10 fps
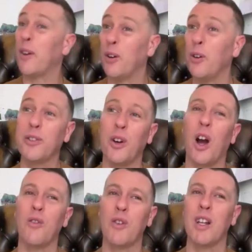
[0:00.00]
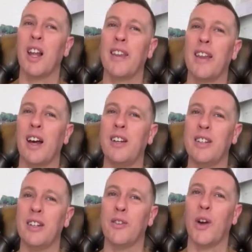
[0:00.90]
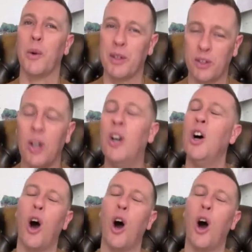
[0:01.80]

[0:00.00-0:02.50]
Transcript: But also, I really like that idea of helping to